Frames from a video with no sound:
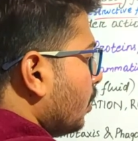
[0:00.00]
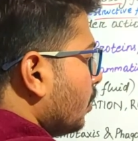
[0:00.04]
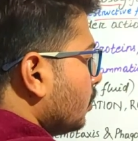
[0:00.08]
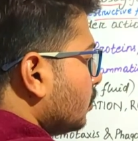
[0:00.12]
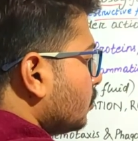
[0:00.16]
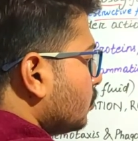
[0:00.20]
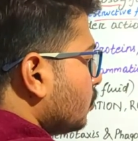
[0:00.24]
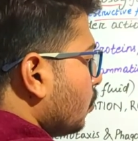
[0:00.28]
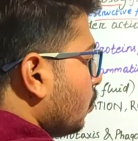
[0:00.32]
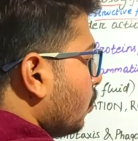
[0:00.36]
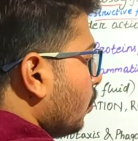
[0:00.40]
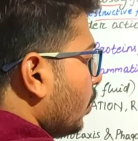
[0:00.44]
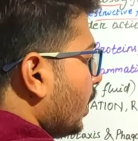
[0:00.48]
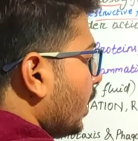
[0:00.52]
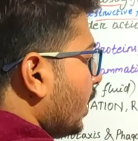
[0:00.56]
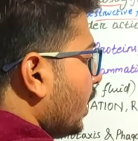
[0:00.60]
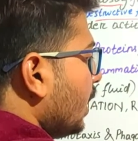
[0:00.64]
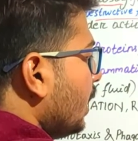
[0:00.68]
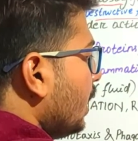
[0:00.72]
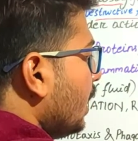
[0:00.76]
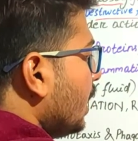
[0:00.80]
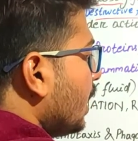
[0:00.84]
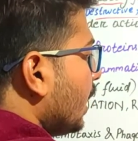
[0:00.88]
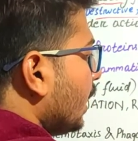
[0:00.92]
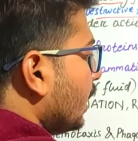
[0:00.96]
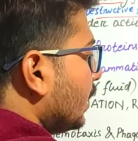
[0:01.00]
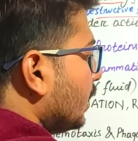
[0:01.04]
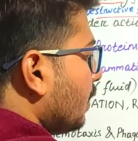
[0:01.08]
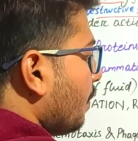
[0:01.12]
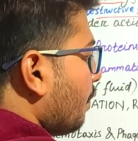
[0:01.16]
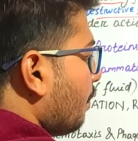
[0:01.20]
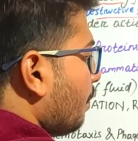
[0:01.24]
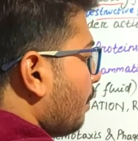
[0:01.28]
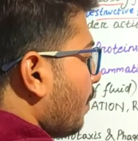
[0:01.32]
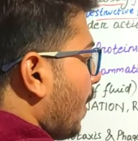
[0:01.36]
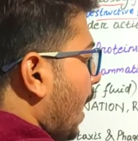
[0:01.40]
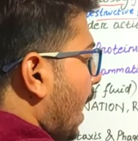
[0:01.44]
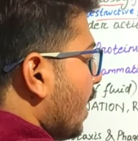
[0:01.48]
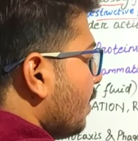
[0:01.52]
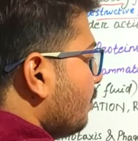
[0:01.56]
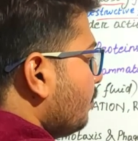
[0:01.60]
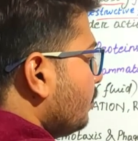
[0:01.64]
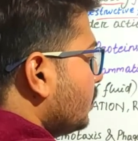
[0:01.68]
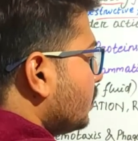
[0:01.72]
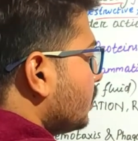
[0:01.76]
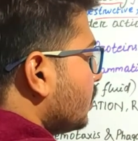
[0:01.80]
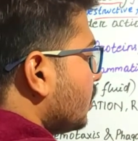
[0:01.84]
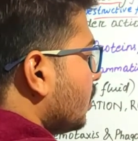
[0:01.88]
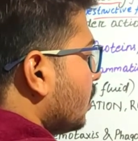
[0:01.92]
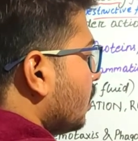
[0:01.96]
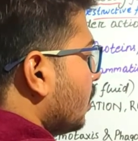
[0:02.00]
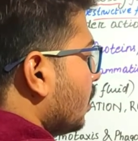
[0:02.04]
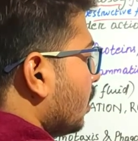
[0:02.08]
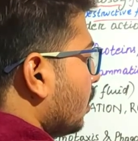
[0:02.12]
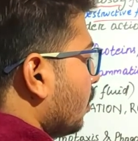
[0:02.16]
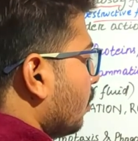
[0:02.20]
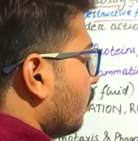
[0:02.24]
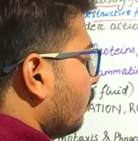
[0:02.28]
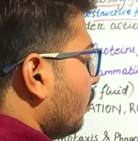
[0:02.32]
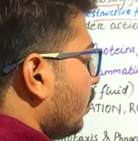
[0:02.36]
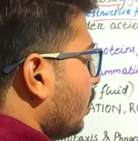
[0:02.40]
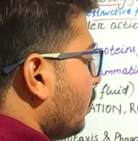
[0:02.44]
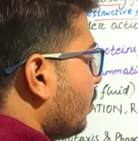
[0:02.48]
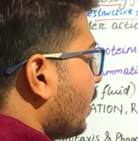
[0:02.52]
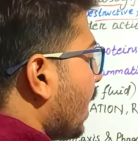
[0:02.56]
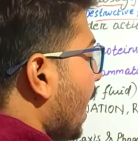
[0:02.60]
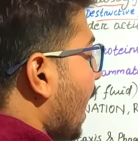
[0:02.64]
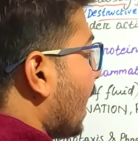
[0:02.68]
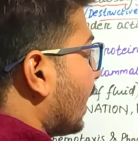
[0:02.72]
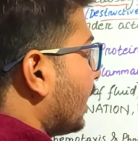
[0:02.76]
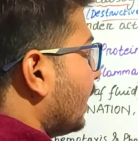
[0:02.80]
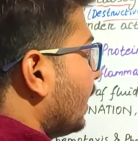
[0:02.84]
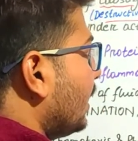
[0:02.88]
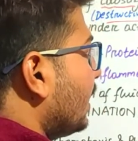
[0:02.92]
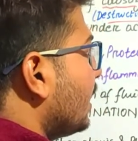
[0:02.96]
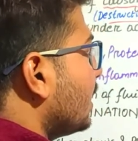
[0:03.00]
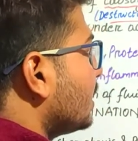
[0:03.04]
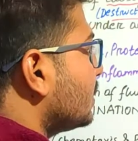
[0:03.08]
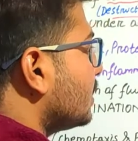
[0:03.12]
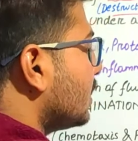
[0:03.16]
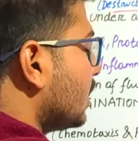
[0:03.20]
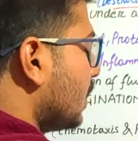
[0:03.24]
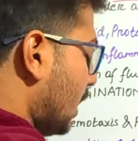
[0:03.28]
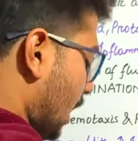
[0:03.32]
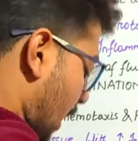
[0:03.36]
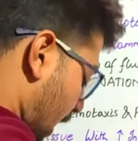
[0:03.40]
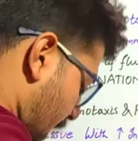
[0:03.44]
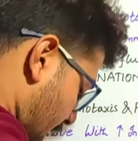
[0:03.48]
So here the PAMs will be acting as a